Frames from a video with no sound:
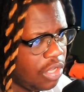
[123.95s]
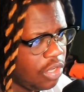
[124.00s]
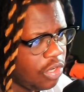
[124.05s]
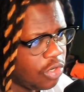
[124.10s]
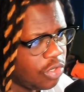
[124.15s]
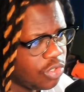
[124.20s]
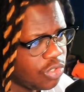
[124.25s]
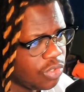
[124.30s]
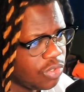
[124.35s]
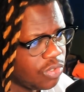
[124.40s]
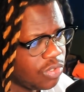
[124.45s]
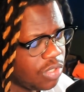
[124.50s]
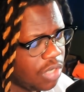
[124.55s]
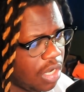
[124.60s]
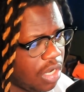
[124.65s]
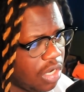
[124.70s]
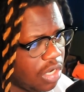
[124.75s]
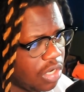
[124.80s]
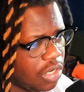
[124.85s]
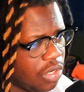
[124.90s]
Gojo,
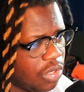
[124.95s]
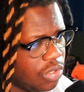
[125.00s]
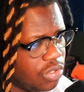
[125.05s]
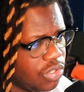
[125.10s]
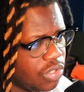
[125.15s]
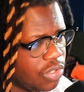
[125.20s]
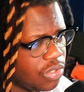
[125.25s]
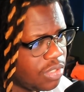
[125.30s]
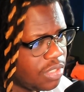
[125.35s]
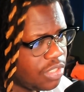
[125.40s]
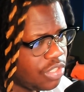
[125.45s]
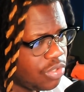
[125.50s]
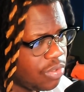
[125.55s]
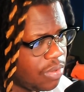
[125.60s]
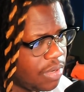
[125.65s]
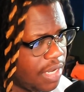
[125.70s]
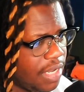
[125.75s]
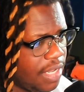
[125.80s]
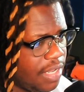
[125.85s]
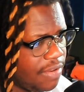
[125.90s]
uh, Gojo's
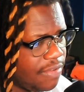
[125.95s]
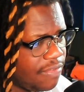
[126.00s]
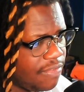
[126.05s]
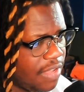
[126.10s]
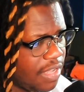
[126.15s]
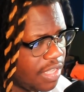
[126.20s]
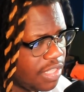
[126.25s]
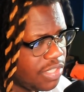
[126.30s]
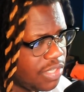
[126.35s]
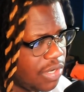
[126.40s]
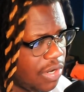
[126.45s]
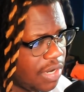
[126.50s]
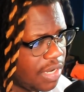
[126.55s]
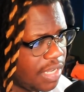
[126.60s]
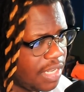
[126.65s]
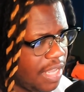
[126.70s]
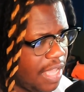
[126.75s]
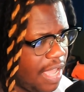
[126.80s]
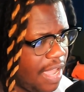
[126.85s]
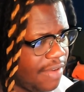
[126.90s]
sure hit effect
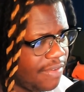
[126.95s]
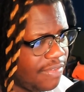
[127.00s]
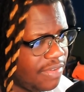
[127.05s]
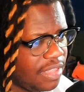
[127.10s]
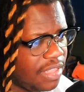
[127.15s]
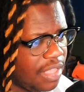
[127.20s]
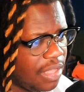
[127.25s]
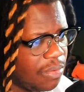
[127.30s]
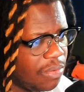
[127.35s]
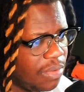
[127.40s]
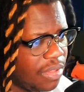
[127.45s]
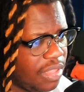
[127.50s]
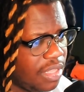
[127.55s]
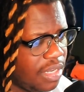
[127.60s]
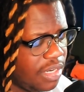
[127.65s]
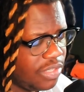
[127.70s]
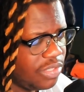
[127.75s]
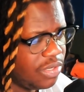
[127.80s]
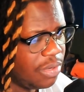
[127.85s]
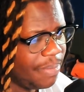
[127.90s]
targeted everything
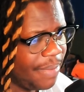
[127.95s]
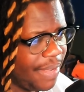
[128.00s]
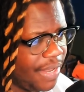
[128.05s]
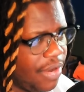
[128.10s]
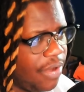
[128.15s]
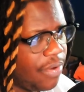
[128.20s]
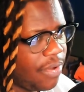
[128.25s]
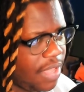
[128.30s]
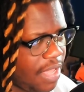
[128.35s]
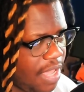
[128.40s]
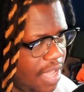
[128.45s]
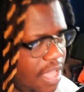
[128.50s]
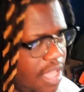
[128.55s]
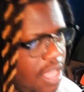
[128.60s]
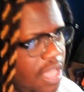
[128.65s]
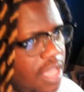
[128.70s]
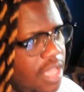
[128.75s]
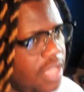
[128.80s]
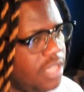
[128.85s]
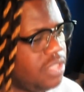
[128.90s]
within the domain. Okay,
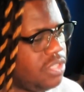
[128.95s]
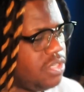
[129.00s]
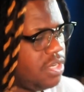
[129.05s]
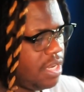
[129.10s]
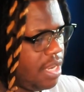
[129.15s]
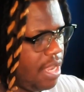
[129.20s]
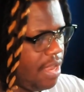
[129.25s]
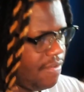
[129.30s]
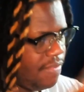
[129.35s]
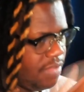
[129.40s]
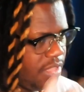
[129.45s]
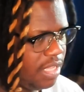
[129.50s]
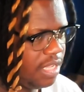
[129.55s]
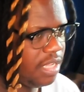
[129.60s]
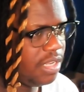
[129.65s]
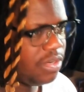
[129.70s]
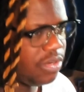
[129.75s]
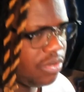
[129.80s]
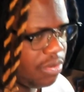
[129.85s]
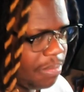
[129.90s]
target everything
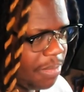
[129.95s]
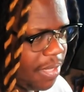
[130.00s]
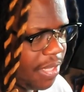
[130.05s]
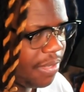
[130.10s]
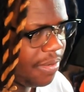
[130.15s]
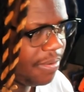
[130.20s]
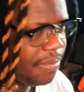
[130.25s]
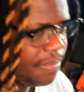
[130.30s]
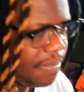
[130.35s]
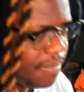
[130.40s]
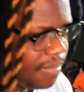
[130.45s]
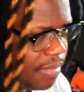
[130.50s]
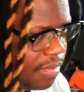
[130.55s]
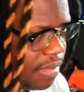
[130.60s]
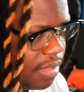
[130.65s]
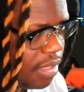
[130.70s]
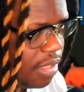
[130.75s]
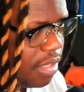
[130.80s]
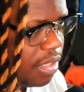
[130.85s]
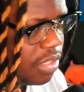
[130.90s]
in the domain.
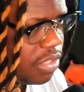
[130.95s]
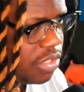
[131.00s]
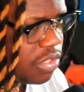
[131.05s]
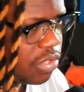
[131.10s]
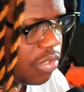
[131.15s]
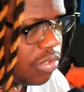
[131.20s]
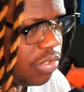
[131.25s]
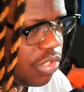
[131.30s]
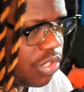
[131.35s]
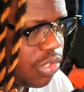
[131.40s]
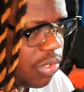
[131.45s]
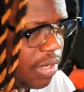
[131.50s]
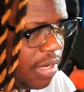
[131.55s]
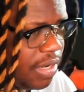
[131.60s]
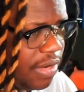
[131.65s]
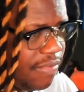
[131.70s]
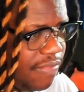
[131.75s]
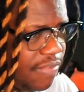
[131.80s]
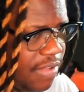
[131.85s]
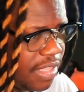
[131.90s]
Sukuna's sure
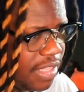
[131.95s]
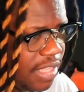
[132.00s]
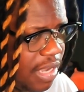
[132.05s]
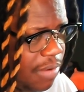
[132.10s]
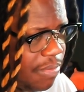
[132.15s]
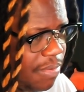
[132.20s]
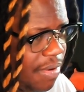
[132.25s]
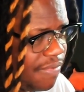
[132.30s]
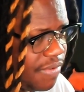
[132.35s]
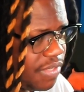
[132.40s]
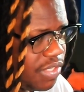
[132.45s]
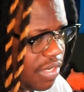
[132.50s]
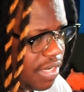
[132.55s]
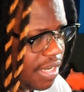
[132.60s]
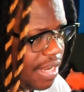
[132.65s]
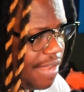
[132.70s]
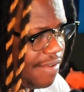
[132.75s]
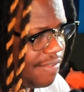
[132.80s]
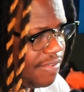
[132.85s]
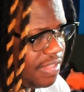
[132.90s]
hit effect, however,
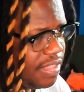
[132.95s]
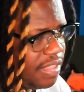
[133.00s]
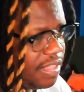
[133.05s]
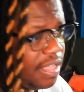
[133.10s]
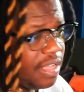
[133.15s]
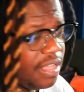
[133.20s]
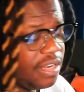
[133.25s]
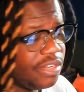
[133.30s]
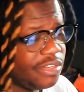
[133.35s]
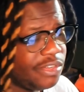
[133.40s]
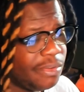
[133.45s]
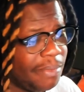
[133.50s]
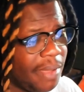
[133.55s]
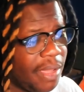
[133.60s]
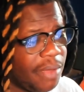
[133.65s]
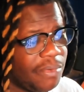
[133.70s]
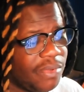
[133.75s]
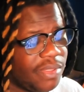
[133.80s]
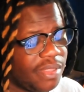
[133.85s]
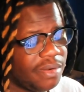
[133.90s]
targeted everything in the
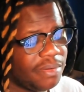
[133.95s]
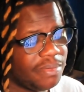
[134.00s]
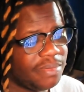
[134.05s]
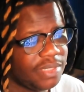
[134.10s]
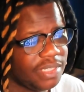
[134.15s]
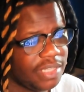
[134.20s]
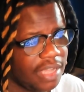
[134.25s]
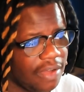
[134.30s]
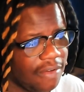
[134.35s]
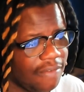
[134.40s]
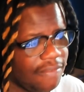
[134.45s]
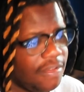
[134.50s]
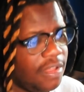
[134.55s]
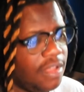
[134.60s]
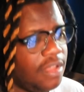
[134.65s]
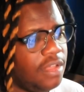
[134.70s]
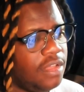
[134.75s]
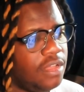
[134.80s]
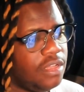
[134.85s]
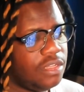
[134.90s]
domain within himself.
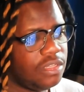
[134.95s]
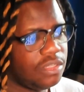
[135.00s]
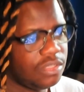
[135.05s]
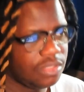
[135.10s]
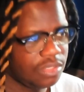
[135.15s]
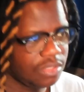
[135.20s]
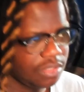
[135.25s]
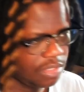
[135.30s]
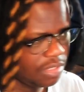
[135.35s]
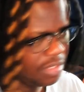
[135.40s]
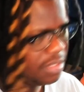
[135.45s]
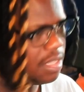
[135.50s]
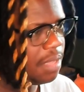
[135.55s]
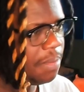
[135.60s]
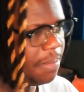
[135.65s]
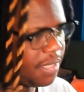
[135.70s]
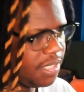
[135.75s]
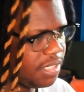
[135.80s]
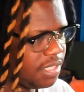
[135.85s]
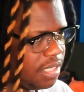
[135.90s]
So that
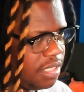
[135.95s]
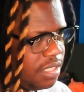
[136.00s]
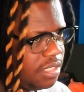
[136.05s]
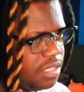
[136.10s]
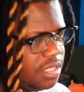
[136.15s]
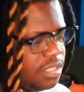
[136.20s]
makes sense.